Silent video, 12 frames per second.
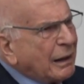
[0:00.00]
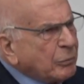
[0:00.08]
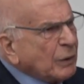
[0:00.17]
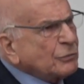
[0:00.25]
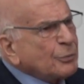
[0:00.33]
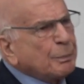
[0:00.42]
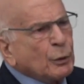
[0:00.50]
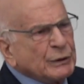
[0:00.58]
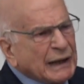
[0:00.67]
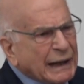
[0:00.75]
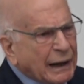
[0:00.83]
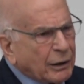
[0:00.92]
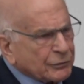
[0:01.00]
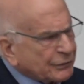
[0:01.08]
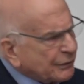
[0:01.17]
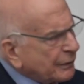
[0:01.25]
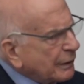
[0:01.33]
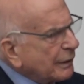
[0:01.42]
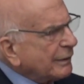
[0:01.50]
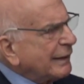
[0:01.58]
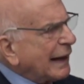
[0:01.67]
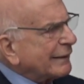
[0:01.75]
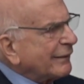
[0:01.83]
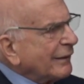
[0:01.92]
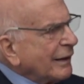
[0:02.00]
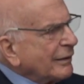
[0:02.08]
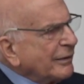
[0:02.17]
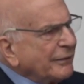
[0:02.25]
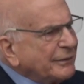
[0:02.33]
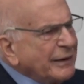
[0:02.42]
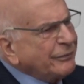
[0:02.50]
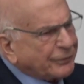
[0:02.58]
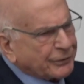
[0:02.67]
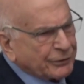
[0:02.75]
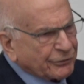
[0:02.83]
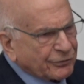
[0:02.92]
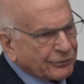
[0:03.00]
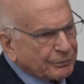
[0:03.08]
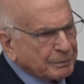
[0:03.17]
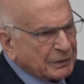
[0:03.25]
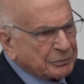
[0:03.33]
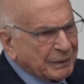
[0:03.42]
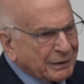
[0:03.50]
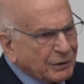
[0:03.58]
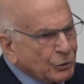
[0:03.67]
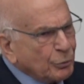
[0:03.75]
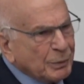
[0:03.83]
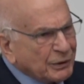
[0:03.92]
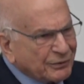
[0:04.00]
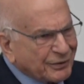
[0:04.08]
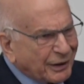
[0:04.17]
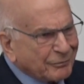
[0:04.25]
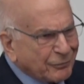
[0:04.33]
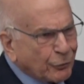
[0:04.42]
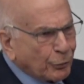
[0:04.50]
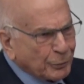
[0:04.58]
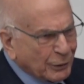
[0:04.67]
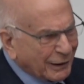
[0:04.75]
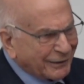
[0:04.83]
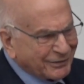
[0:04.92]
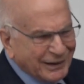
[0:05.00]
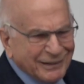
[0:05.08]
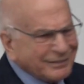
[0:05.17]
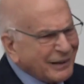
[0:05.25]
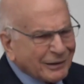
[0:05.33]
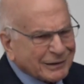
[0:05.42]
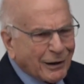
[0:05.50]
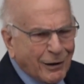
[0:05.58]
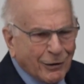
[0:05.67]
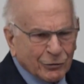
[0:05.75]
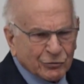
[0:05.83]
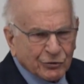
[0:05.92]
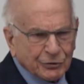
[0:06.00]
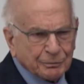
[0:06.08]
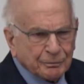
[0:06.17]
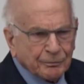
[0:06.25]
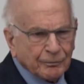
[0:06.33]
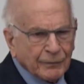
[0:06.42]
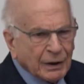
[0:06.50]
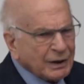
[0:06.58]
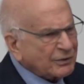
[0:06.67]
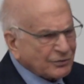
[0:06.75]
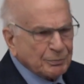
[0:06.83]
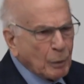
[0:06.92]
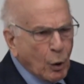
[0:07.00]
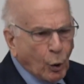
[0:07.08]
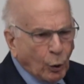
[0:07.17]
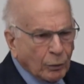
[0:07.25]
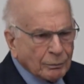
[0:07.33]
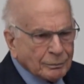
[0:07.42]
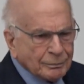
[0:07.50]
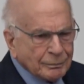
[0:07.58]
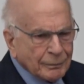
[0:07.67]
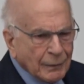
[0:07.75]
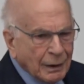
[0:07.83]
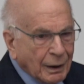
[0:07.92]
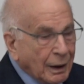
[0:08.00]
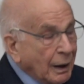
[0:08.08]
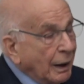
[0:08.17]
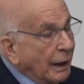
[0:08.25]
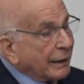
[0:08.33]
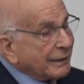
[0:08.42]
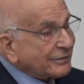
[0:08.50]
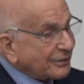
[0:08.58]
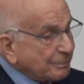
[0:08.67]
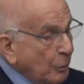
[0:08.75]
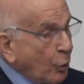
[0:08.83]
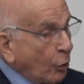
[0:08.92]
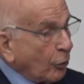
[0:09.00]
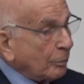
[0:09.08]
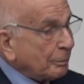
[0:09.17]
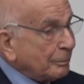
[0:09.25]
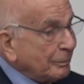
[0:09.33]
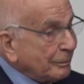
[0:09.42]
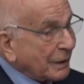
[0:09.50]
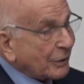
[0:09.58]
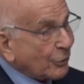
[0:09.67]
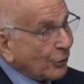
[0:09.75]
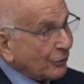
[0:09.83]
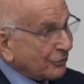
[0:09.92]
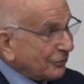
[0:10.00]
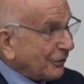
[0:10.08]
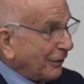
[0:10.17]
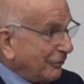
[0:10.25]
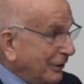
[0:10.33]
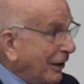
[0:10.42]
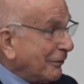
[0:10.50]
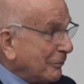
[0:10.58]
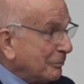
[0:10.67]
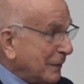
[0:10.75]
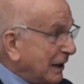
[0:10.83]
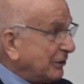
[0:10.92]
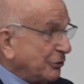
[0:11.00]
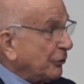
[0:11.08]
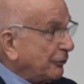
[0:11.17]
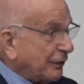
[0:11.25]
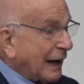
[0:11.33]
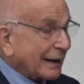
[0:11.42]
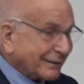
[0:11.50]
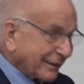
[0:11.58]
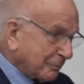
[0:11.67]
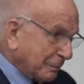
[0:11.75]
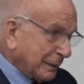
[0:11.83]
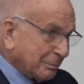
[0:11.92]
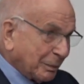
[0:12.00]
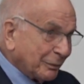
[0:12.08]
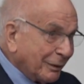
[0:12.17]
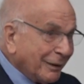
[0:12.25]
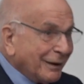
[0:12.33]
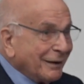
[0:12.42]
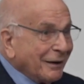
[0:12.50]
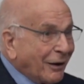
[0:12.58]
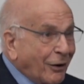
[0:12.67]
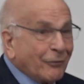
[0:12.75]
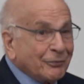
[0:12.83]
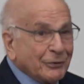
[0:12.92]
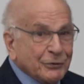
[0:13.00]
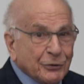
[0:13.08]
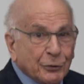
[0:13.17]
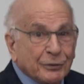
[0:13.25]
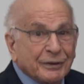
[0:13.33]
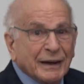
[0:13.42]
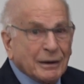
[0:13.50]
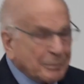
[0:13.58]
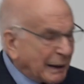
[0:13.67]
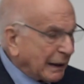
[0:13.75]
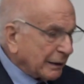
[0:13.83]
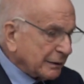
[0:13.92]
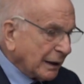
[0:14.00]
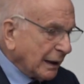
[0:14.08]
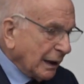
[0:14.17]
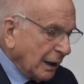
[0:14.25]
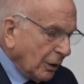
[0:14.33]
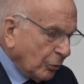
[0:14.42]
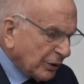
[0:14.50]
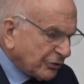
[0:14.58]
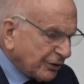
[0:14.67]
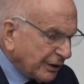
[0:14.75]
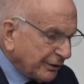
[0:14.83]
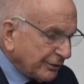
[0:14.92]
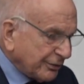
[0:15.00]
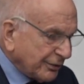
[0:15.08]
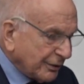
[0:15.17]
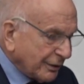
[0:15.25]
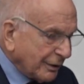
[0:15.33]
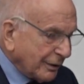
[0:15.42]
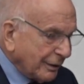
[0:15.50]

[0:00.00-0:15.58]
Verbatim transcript: I want to point out that the difference between humans and formulas is not large. It's small. And it's small because of another major fact that people often don't think about, which is